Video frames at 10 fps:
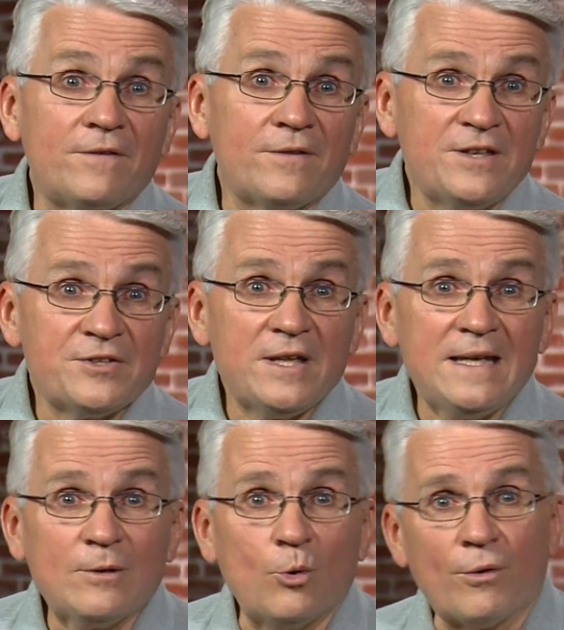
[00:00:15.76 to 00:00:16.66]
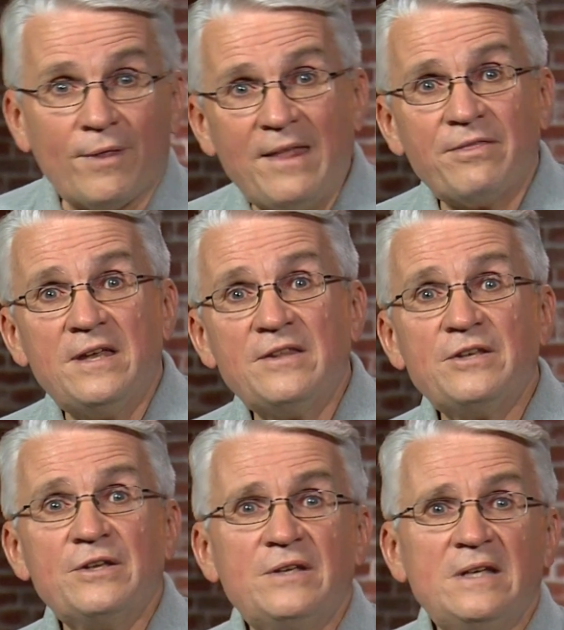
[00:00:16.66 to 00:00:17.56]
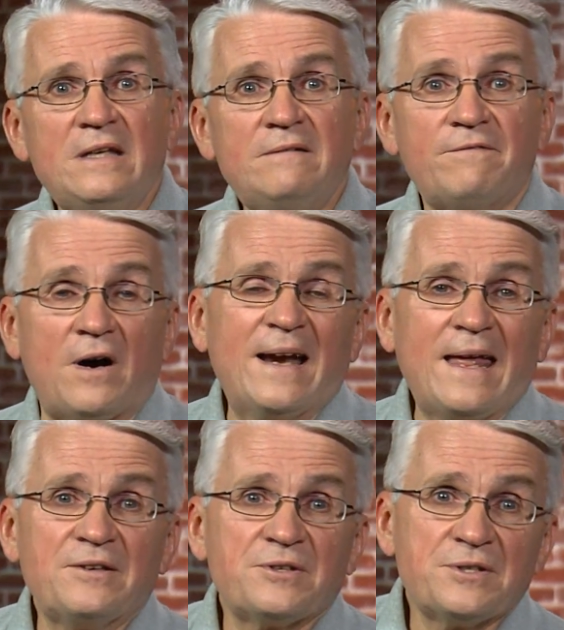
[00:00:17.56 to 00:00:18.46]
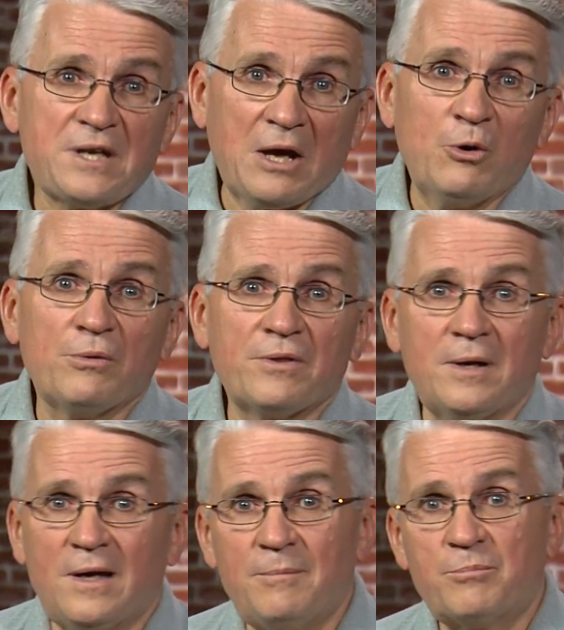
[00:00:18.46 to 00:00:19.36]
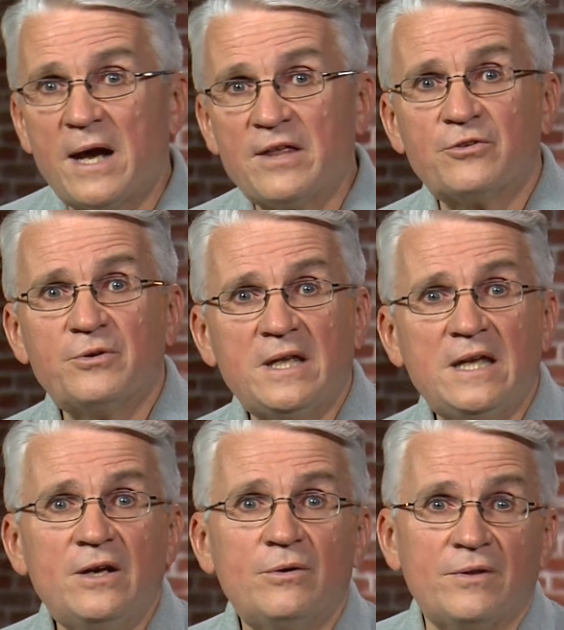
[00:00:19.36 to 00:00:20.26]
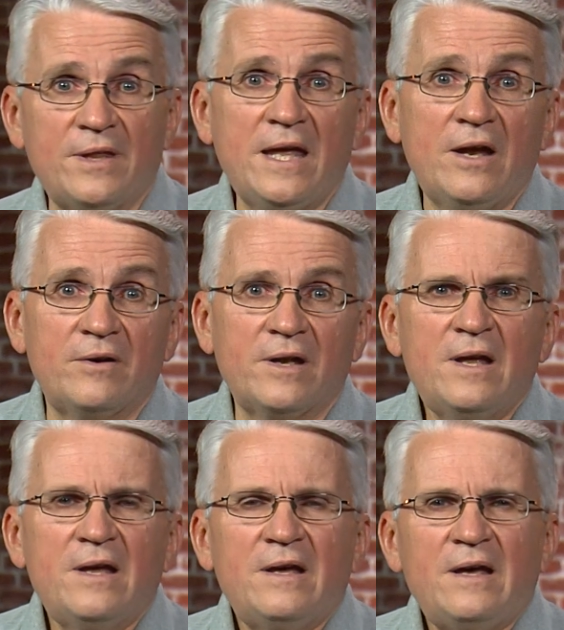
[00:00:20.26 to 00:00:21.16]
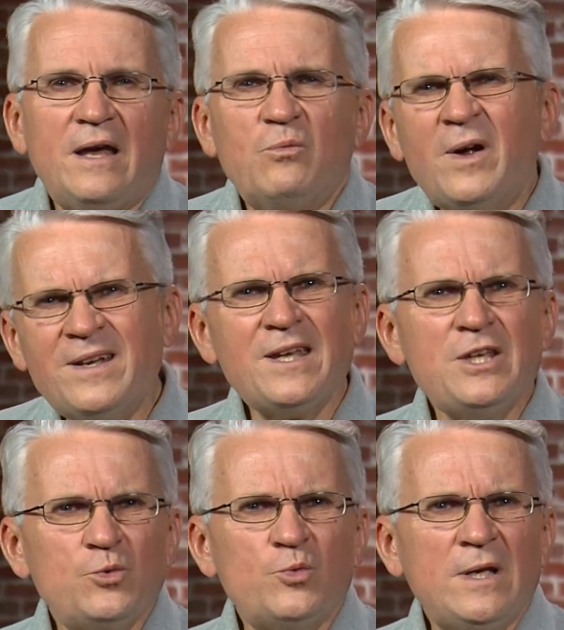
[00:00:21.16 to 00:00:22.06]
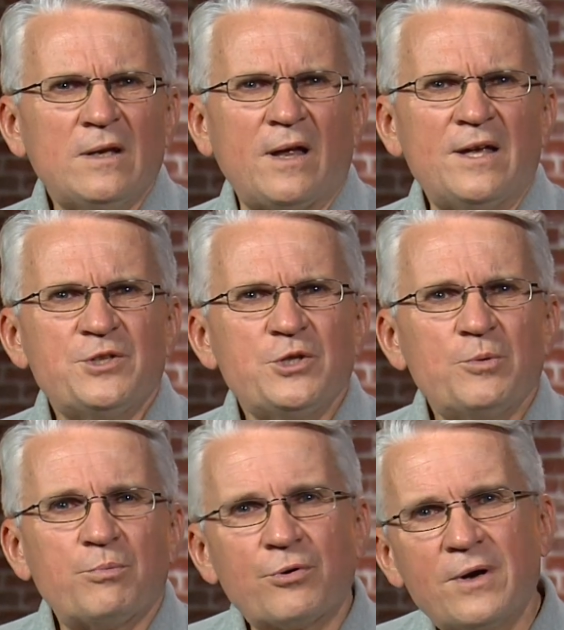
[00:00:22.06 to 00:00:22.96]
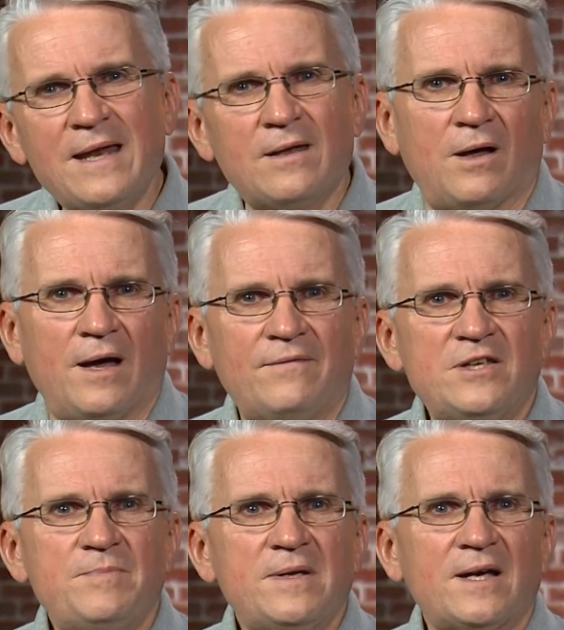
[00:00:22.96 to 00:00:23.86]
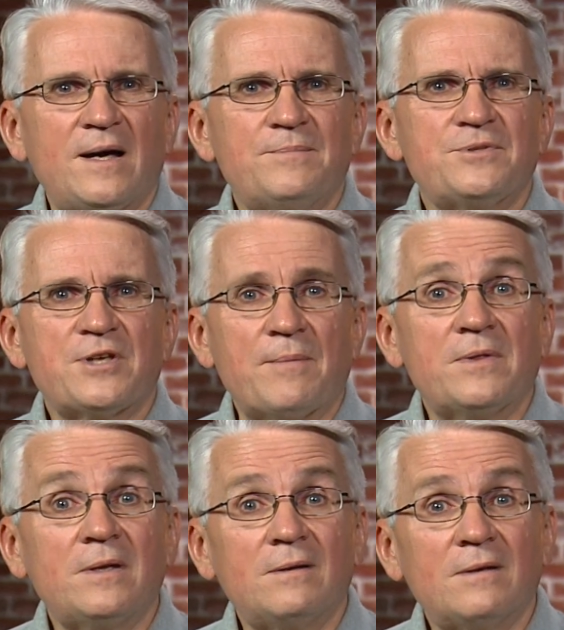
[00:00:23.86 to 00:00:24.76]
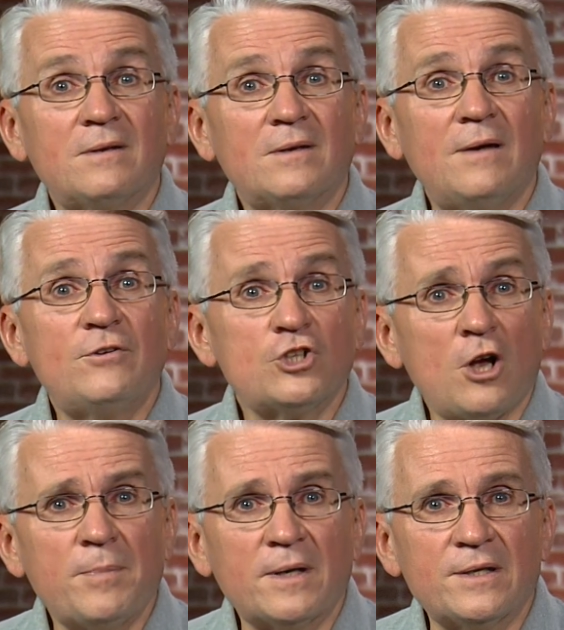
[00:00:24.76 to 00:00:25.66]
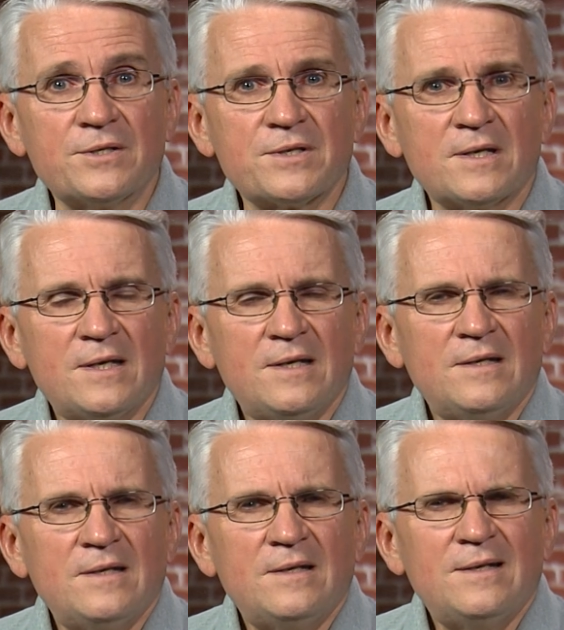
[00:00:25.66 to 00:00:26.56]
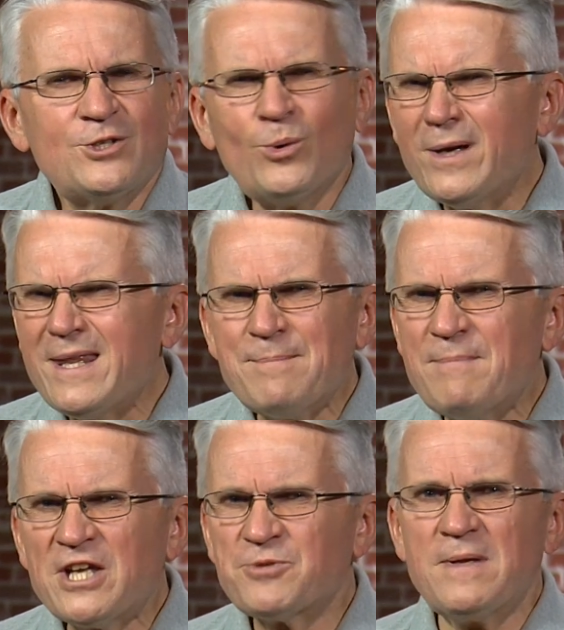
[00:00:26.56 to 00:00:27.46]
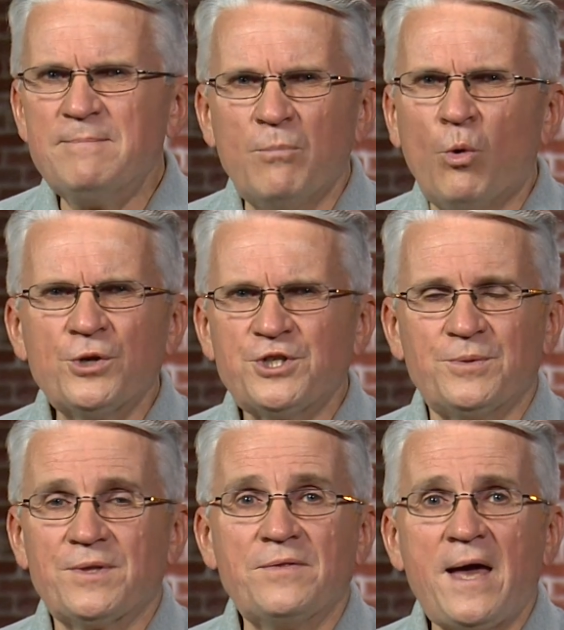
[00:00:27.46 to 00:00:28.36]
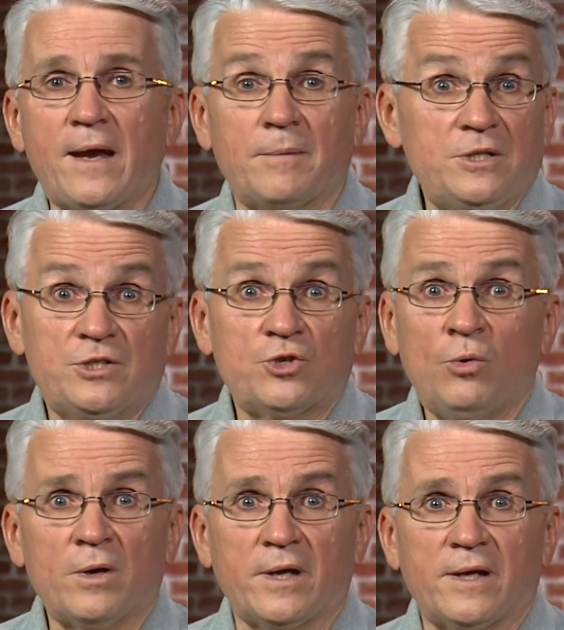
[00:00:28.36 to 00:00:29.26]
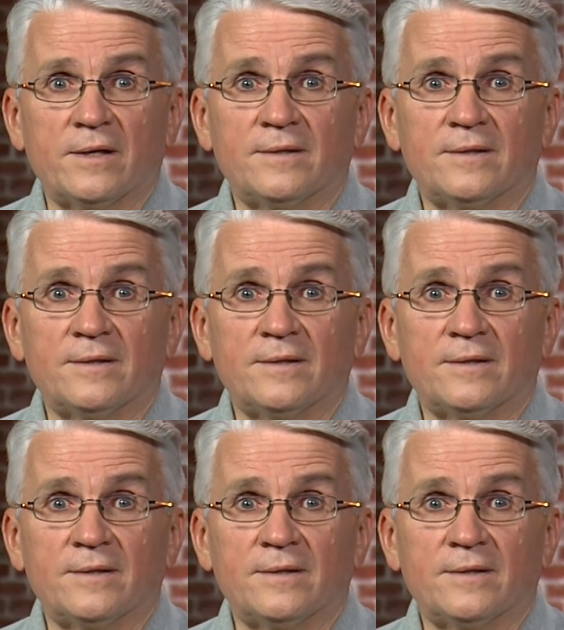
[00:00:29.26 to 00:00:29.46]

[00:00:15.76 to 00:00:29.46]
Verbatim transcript: for this thing or that thing that you need, finances, health, a, breakthrough here and there, and, and one day you realize that your prayer life has become something of a shopping list? Surely there must be more to it than that. I mean, surely.